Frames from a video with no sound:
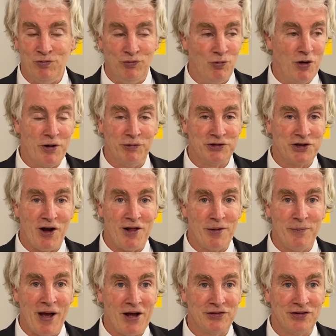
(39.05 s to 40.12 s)
what it was all
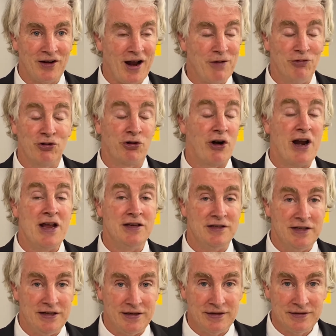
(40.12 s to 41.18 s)
about tonight. It was
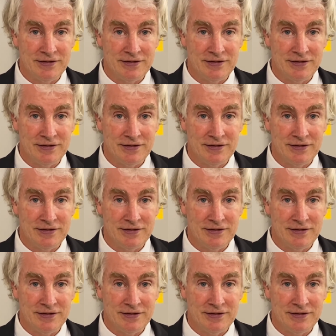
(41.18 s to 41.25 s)
crazy.